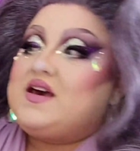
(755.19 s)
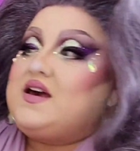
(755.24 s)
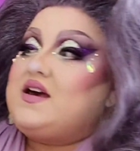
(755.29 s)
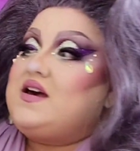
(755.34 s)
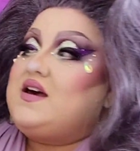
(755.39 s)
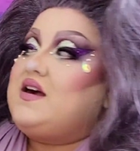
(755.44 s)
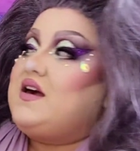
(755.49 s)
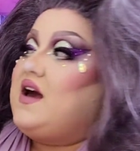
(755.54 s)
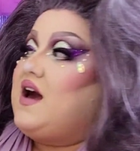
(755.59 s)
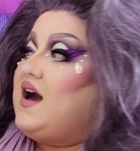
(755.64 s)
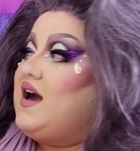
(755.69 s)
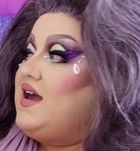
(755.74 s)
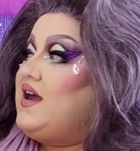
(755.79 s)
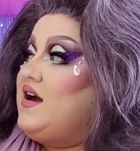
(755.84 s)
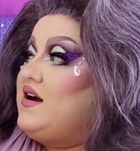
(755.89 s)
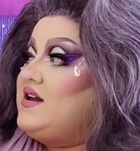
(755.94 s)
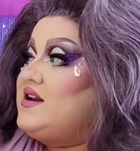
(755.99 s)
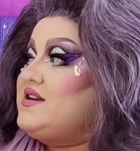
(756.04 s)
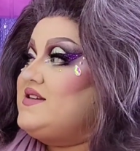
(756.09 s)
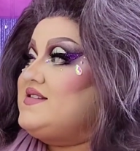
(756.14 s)

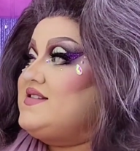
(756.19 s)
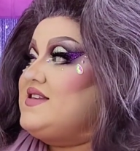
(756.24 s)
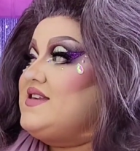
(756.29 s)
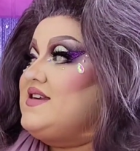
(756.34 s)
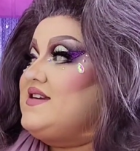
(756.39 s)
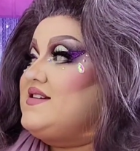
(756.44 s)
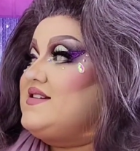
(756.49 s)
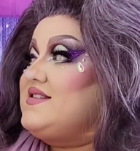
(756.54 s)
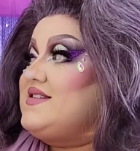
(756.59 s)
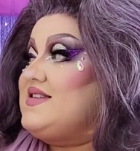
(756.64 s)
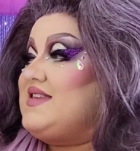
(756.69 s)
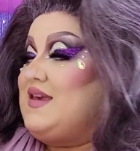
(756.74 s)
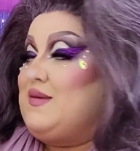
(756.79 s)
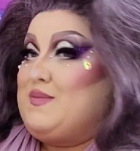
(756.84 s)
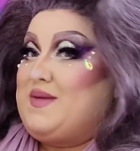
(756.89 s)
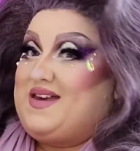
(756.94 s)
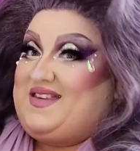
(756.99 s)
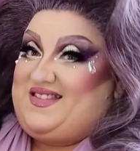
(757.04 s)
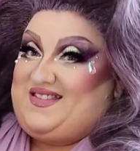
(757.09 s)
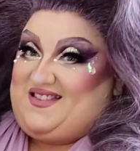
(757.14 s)
I honestly could
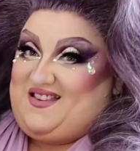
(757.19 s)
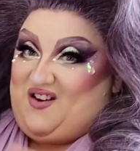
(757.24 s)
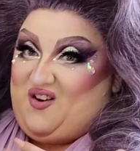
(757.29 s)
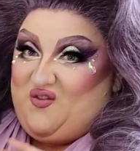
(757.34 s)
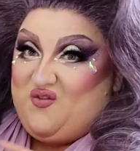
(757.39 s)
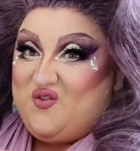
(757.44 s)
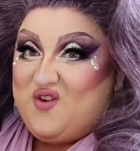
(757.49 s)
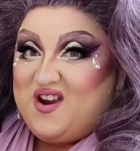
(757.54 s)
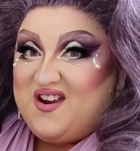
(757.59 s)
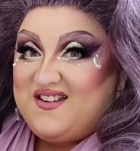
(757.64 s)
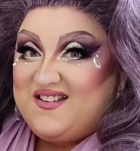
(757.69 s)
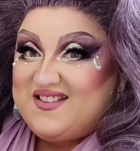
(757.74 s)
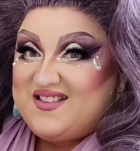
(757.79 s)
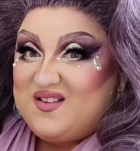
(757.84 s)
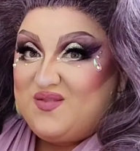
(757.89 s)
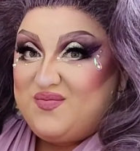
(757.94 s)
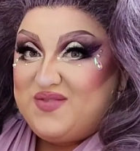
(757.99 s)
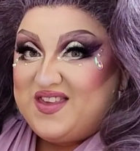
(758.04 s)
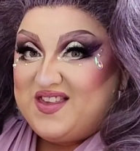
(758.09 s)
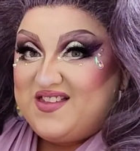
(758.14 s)
see myself wearing
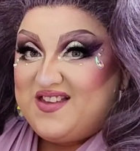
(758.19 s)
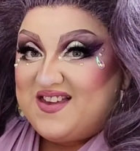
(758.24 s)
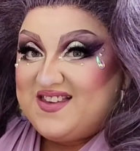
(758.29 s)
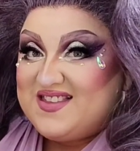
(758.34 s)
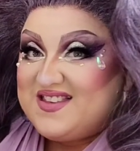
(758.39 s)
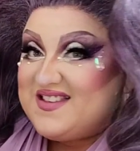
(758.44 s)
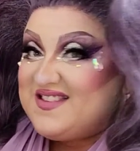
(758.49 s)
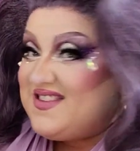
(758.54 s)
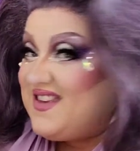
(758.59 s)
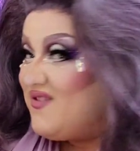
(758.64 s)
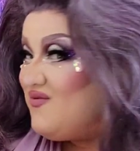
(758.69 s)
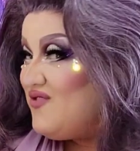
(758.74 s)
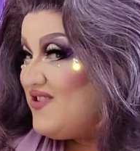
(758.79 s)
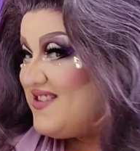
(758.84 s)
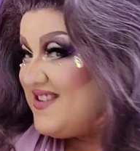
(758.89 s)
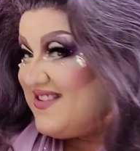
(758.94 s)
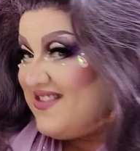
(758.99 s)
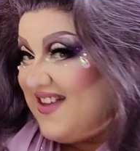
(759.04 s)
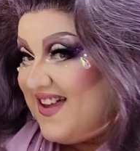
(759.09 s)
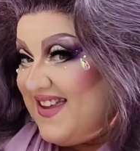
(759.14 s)
something like this. I
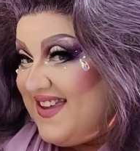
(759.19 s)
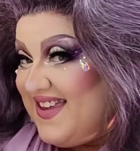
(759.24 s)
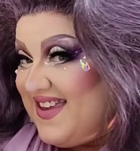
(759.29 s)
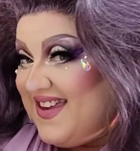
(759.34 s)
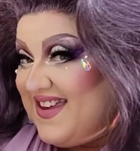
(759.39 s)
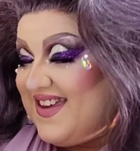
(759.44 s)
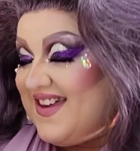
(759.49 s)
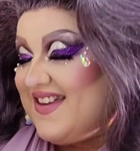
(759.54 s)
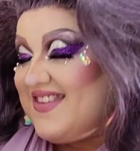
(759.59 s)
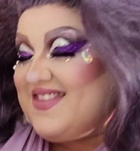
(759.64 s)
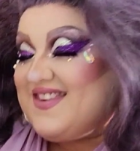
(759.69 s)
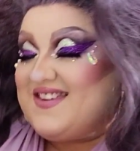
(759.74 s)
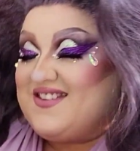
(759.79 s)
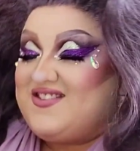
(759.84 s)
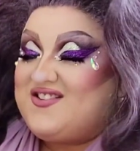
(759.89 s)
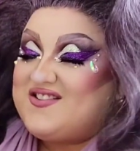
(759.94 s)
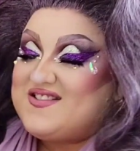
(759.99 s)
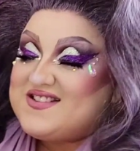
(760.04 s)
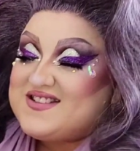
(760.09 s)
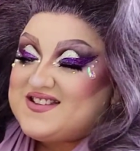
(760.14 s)
really like it. I
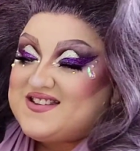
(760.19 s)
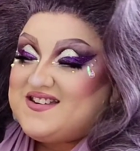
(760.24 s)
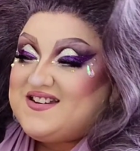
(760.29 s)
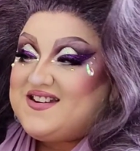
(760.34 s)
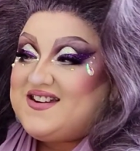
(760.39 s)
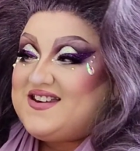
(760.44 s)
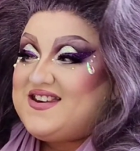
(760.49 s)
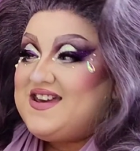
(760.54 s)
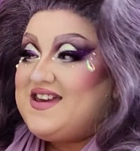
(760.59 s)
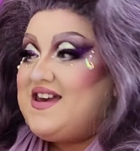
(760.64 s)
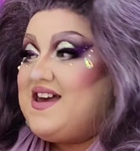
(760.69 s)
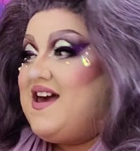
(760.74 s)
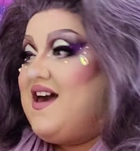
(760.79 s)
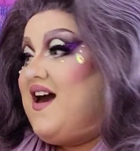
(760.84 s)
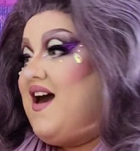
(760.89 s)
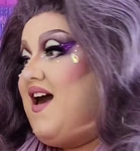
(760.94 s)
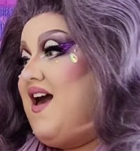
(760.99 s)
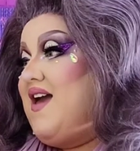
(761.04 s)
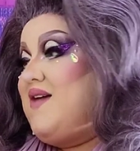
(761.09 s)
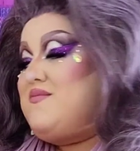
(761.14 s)
think it looks good.
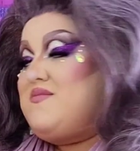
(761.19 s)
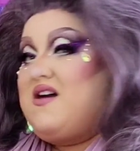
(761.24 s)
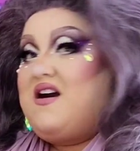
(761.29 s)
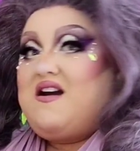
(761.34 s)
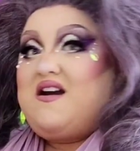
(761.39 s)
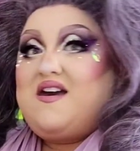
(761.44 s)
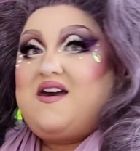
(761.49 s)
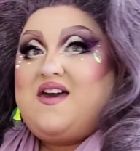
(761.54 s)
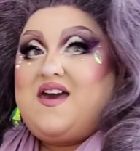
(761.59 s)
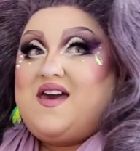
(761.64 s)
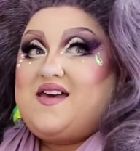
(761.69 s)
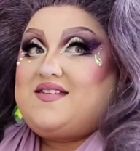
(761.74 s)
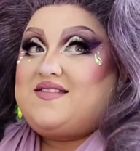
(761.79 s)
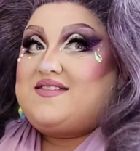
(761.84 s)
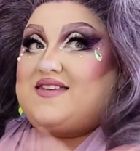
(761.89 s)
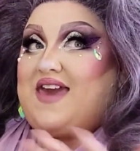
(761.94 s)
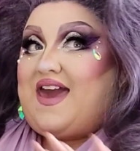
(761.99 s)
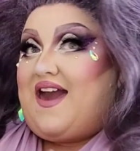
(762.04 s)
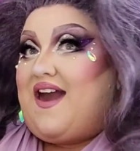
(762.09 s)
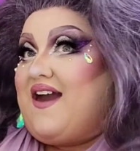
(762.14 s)
I'm not
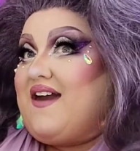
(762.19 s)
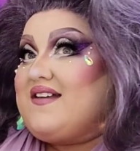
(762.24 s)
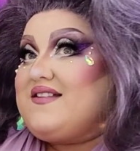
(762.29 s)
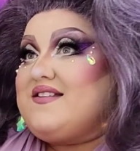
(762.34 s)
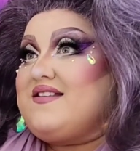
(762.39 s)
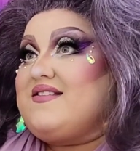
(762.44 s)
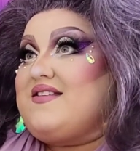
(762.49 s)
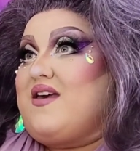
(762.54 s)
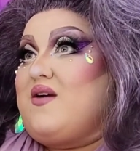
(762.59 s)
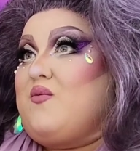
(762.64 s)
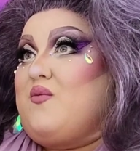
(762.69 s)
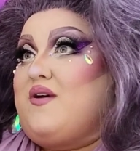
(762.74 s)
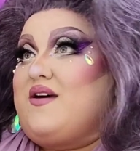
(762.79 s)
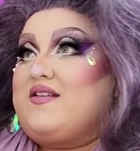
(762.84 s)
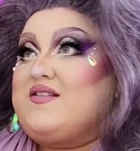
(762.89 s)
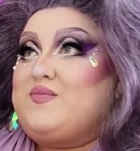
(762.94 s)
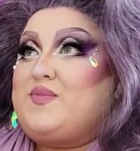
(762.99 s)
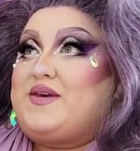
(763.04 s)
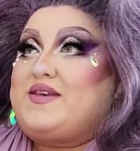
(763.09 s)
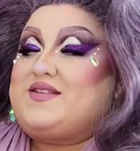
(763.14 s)
as gagged as I
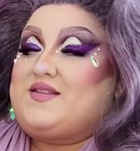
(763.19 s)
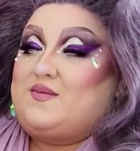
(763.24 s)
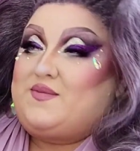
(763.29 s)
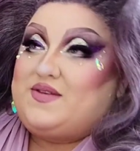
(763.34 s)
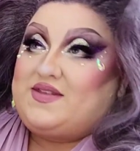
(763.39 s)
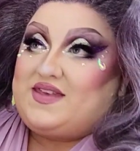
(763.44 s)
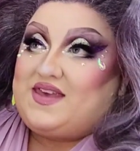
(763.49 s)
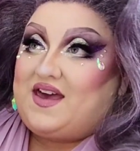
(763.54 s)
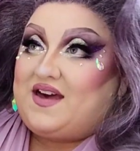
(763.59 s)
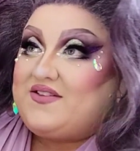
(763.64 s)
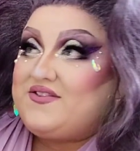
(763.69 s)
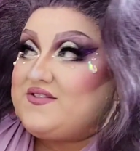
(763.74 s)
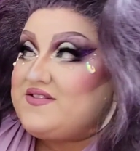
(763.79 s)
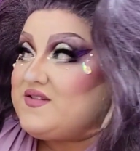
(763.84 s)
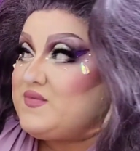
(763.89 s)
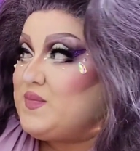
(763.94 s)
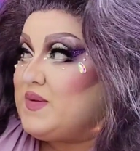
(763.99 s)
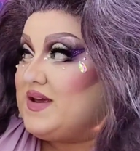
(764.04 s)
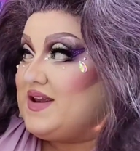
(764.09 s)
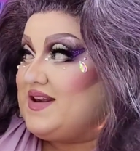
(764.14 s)
was by some of the
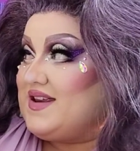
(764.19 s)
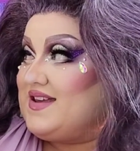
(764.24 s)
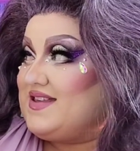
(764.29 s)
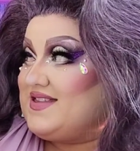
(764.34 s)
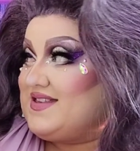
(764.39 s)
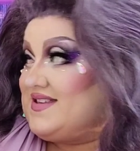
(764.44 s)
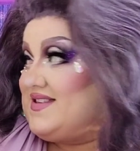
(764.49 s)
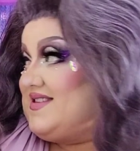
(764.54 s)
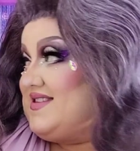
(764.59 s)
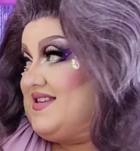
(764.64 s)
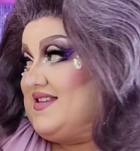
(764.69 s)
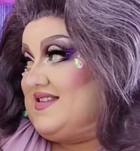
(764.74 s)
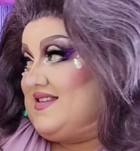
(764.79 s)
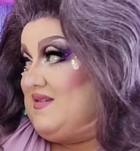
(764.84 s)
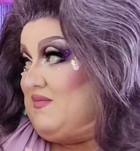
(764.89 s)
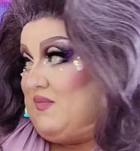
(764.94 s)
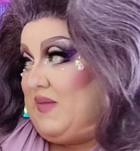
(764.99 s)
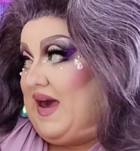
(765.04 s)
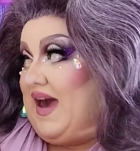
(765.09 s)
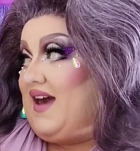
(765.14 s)
others, but this
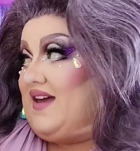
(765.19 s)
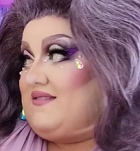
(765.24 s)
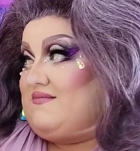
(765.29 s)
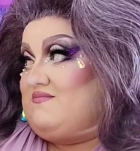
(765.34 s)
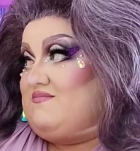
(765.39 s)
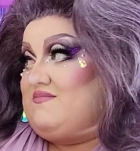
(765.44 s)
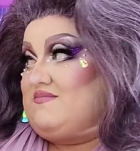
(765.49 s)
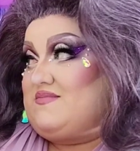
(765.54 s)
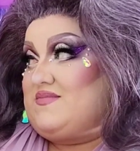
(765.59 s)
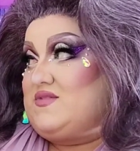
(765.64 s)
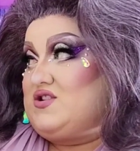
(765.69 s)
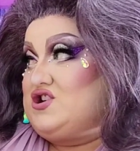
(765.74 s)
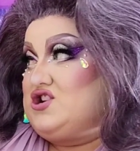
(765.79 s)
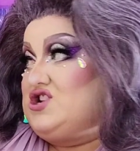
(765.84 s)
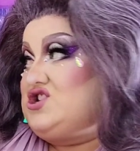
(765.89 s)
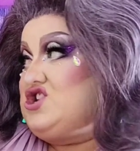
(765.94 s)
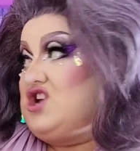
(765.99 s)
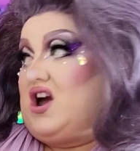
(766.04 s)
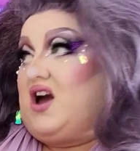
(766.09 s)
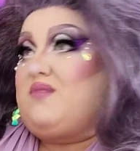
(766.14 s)
isn't bad.
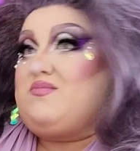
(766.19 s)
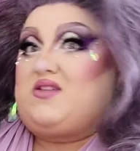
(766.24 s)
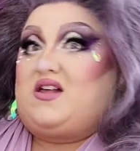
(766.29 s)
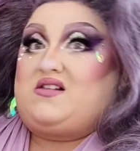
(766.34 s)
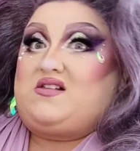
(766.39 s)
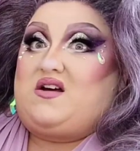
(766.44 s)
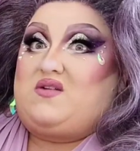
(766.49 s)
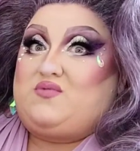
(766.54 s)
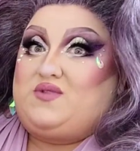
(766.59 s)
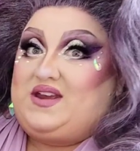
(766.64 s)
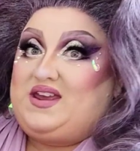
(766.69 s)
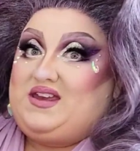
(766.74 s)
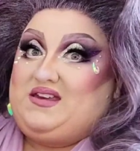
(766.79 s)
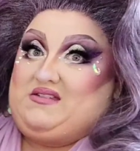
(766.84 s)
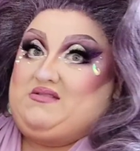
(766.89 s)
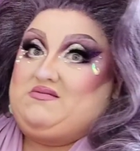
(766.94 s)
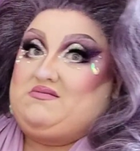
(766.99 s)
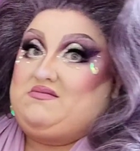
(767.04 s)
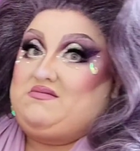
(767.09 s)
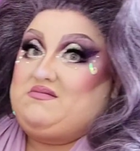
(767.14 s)
Good job, Lala
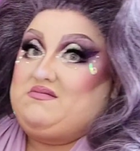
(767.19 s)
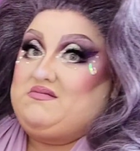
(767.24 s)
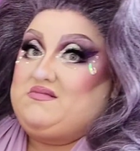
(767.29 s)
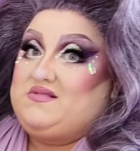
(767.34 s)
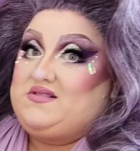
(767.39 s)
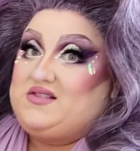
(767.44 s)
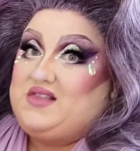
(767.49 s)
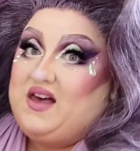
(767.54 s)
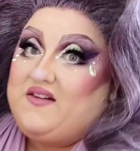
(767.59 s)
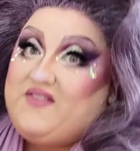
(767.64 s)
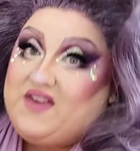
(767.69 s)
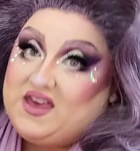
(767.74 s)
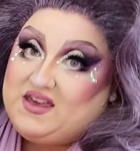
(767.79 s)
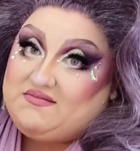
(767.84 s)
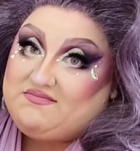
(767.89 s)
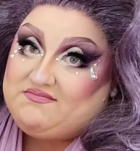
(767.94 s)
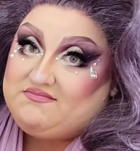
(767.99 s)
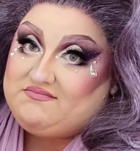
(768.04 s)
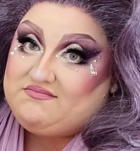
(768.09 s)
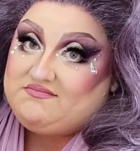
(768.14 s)
Ree. Love it.